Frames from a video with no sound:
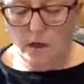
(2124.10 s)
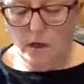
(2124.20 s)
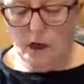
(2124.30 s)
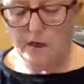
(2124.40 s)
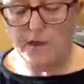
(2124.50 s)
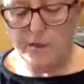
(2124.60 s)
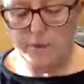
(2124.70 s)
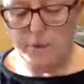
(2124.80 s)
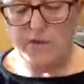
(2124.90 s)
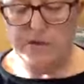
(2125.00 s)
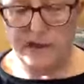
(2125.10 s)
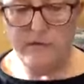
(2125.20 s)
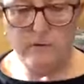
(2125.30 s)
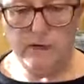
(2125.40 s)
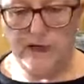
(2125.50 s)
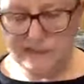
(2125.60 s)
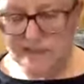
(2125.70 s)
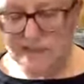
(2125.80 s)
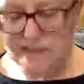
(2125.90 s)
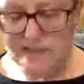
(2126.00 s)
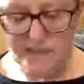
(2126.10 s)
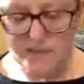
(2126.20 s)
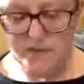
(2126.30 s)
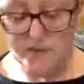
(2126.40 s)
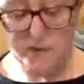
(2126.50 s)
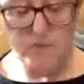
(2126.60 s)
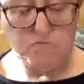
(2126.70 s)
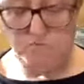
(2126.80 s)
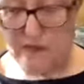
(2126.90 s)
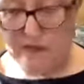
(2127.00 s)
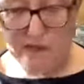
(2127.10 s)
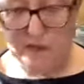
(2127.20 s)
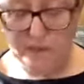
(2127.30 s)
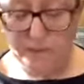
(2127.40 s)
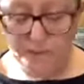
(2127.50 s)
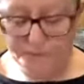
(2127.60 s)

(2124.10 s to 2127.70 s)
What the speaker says: I could then put that as it is into the fridge, uncovered,